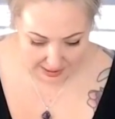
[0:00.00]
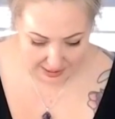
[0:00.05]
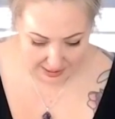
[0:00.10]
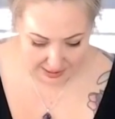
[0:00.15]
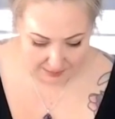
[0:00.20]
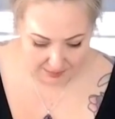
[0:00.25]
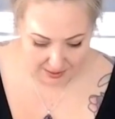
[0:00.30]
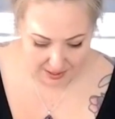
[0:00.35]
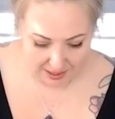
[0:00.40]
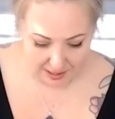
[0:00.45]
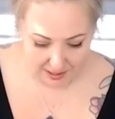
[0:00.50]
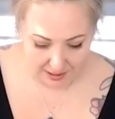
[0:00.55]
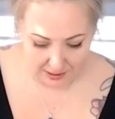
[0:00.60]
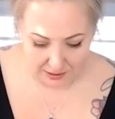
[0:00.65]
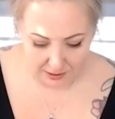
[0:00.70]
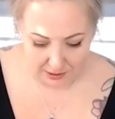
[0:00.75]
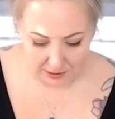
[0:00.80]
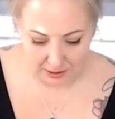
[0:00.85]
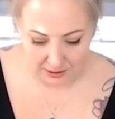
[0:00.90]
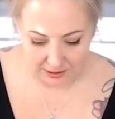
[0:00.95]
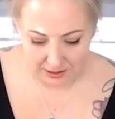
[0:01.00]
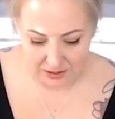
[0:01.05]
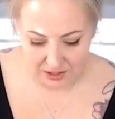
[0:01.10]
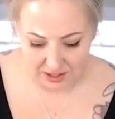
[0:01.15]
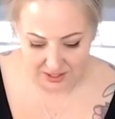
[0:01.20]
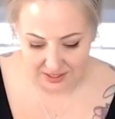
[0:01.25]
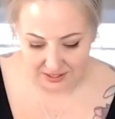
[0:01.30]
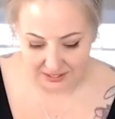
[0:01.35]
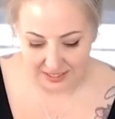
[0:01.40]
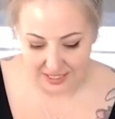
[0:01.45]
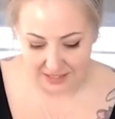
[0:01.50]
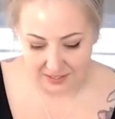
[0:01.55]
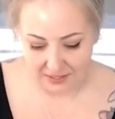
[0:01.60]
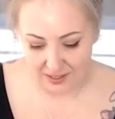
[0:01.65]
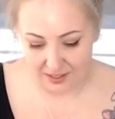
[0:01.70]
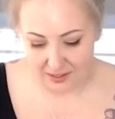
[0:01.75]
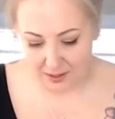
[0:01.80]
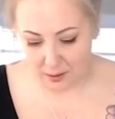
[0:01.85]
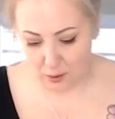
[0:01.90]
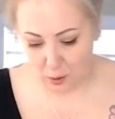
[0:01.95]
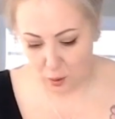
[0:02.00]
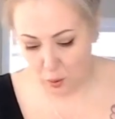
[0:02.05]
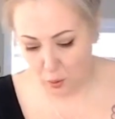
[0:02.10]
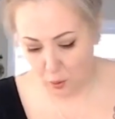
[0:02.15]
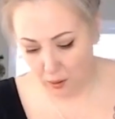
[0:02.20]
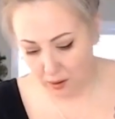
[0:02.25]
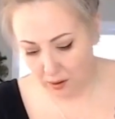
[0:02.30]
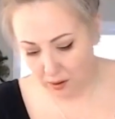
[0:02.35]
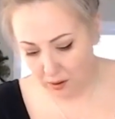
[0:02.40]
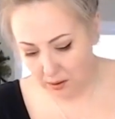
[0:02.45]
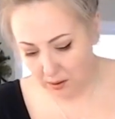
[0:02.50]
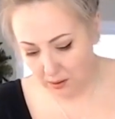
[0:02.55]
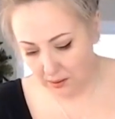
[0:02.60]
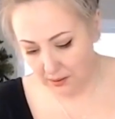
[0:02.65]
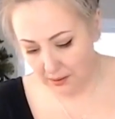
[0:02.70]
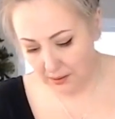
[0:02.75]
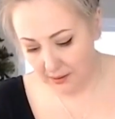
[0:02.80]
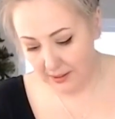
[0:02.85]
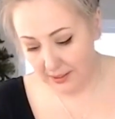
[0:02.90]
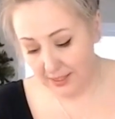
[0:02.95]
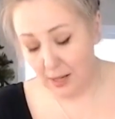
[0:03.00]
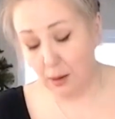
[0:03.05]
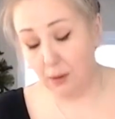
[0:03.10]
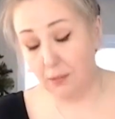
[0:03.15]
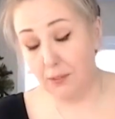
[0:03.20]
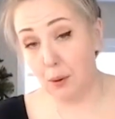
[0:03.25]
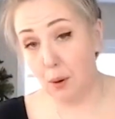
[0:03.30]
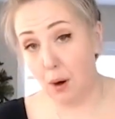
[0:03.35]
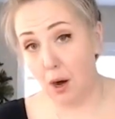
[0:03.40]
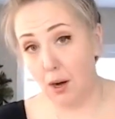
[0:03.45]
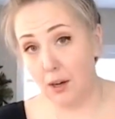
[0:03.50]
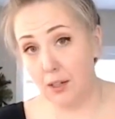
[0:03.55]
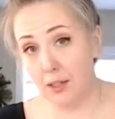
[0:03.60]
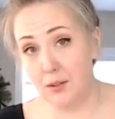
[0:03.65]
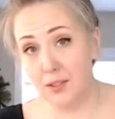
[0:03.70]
And then you're going to just let this cool. Now, if you are